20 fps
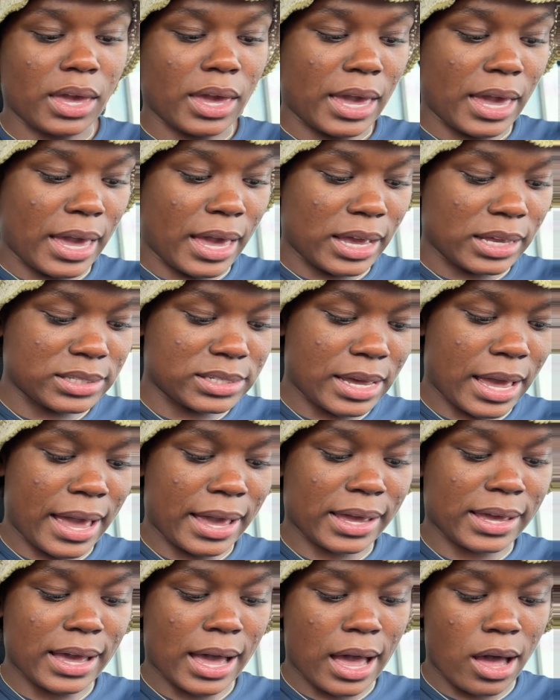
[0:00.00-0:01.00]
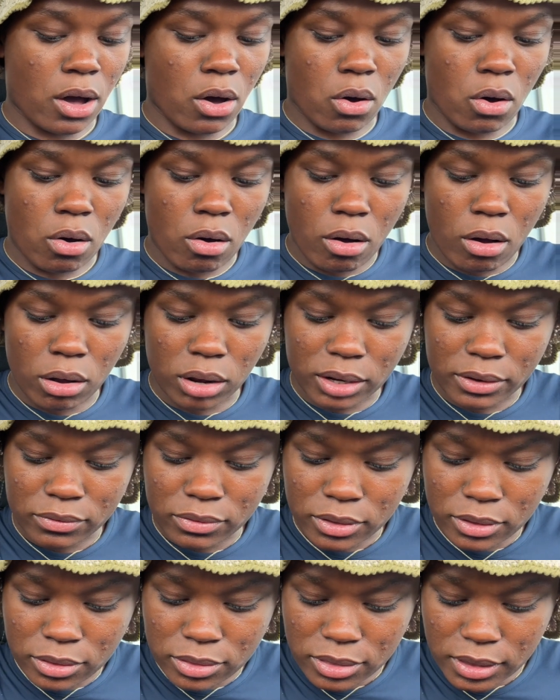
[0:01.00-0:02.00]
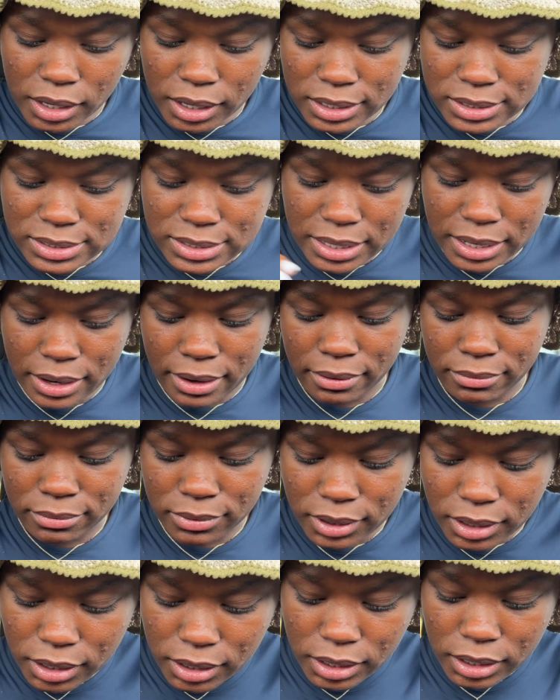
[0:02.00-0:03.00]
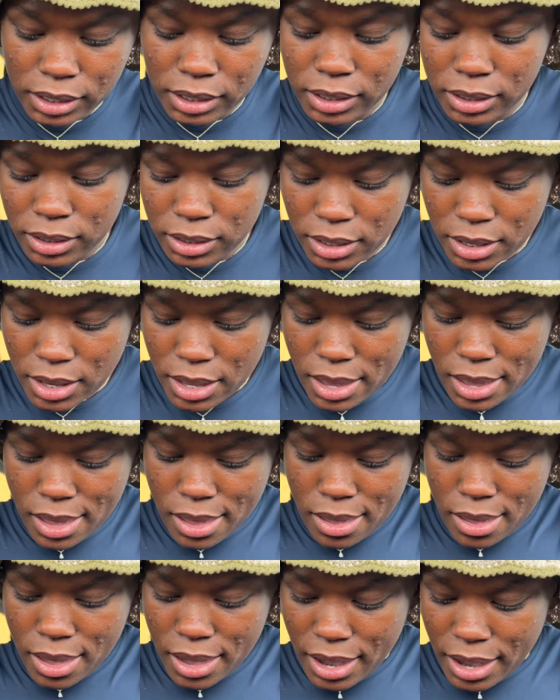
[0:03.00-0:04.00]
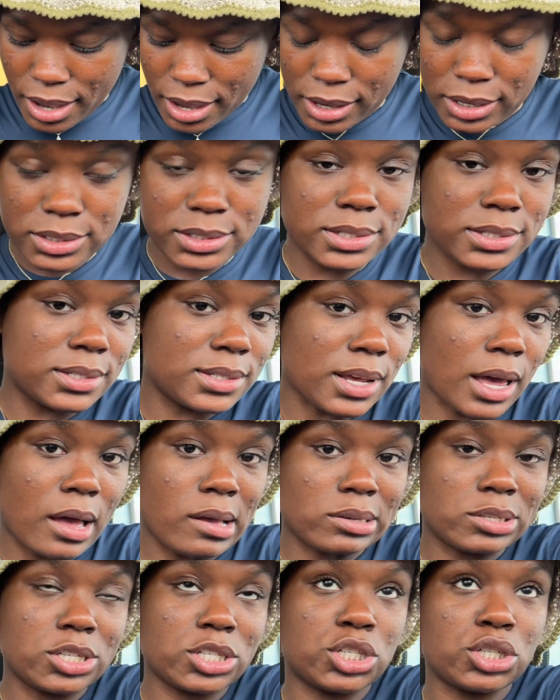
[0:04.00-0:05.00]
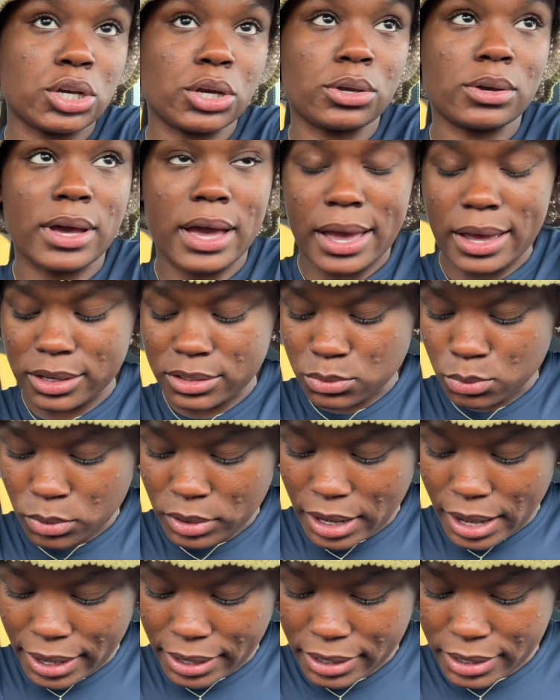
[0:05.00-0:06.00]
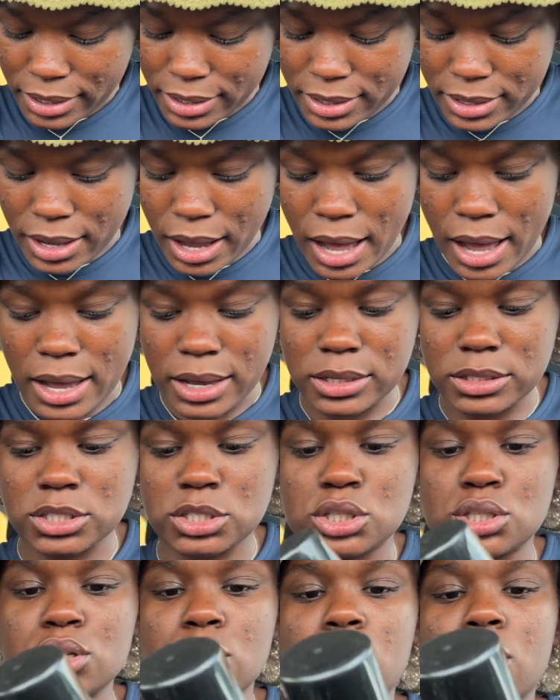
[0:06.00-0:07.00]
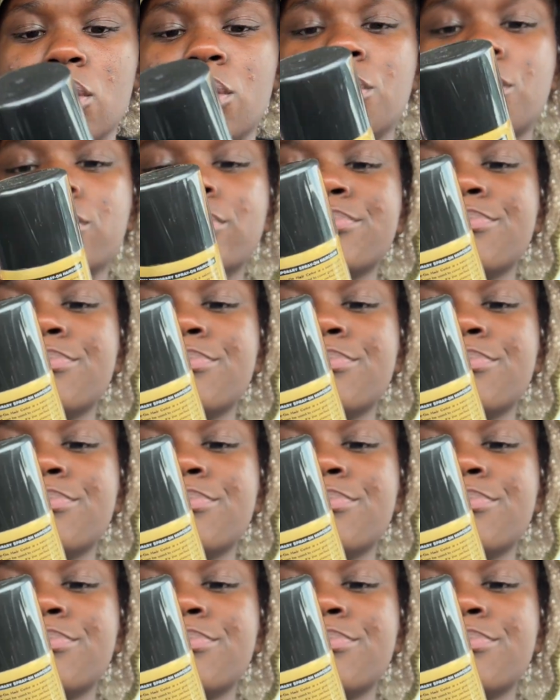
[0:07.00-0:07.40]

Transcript: and I got all of the things that I needed and I'll just show you guys what I got. So